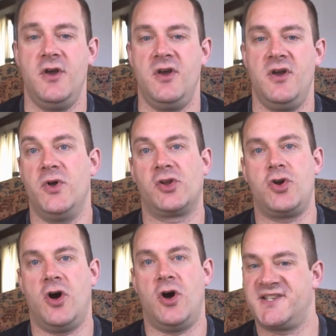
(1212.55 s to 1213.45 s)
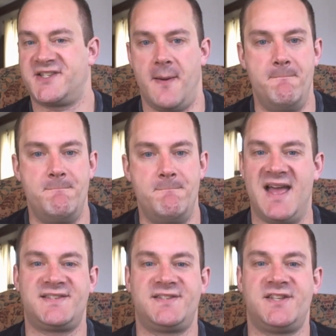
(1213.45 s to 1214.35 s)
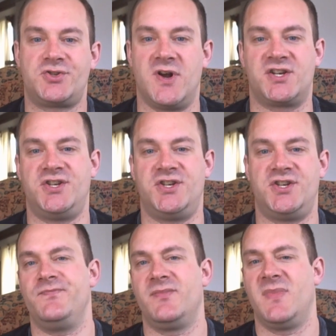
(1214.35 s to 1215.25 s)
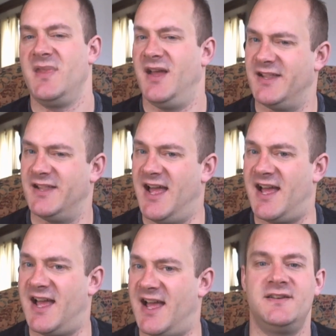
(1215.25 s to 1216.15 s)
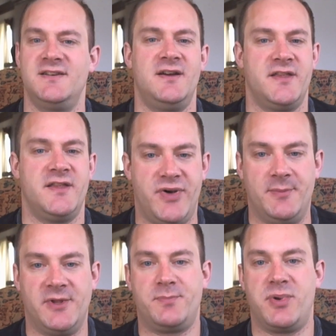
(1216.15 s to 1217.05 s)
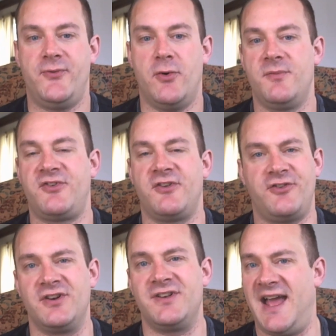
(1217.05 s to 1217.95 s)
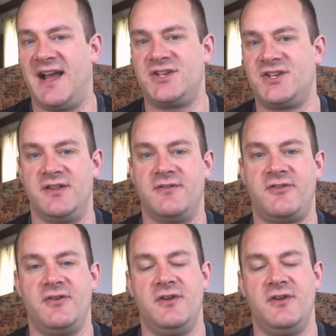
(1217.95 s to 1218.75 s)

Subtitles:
will cause mass destruction unless the public performs certain actions,